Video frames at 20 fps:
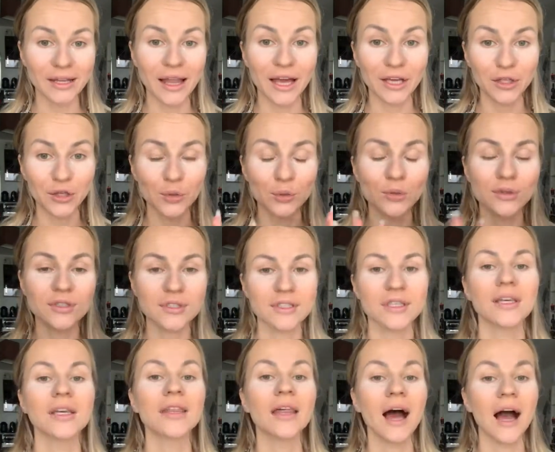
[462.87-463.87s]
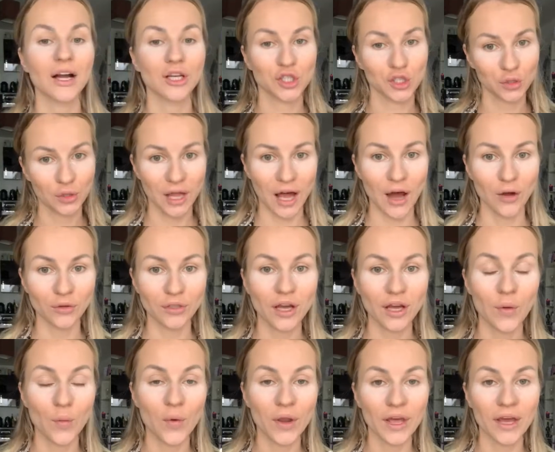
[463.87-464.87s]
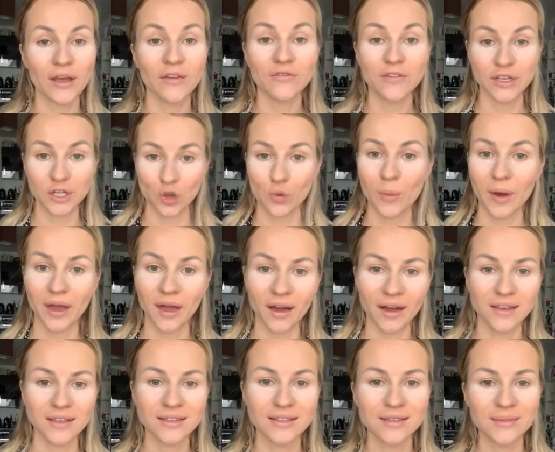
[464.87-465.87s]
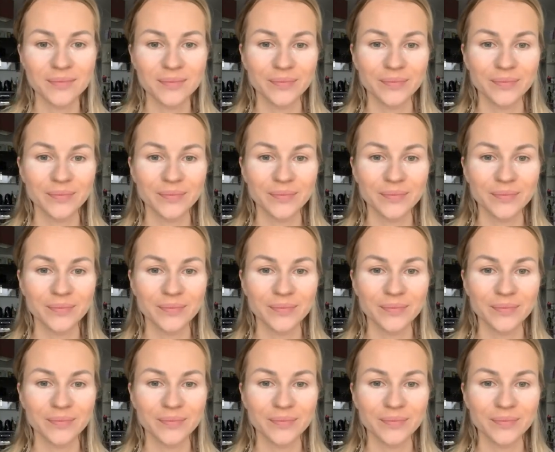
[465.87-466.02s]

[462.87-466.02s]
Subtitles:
like you will see the actual outcome when I finish my eyes.